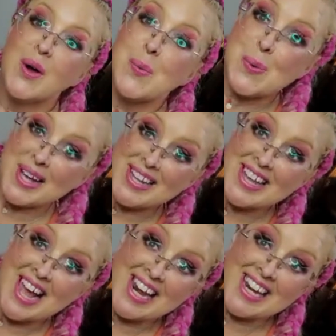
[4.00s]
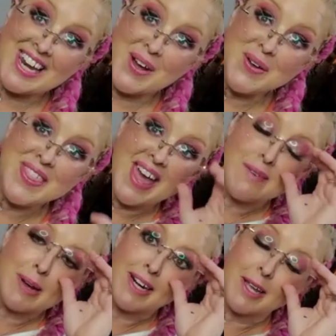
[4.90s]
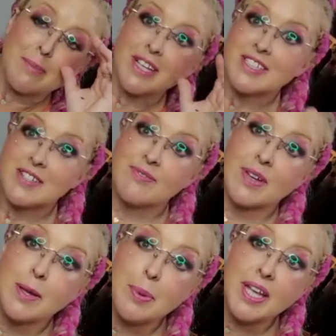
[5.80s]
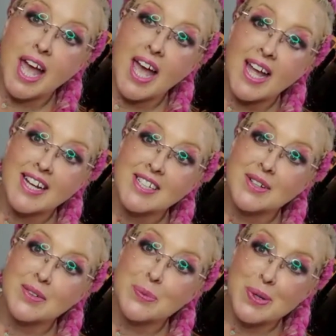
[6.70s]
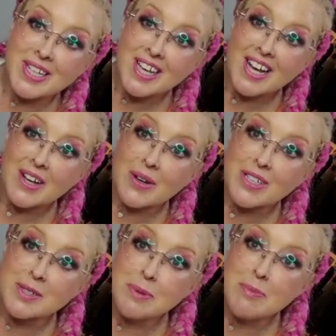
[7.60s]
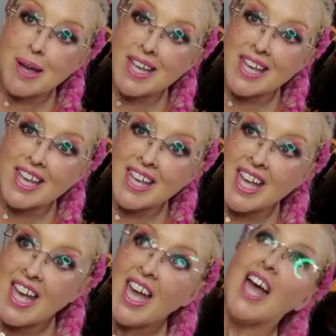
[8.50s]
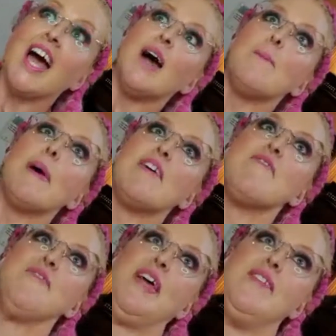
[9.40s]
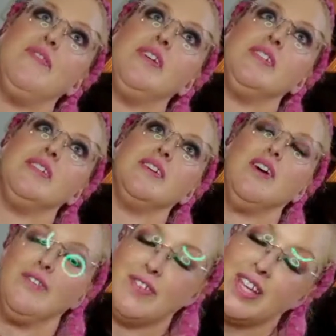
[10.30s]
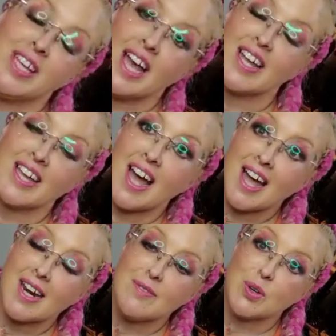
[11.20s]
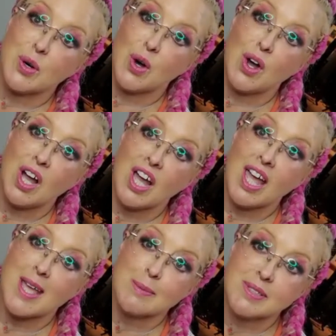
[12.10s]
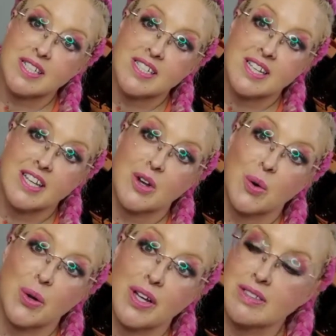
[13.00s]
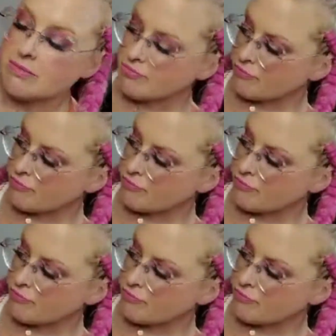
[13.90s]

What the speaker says: Well, hello there. My name is Phoebe and we are going to be making my favorite coffee, a carnivore MCT oil.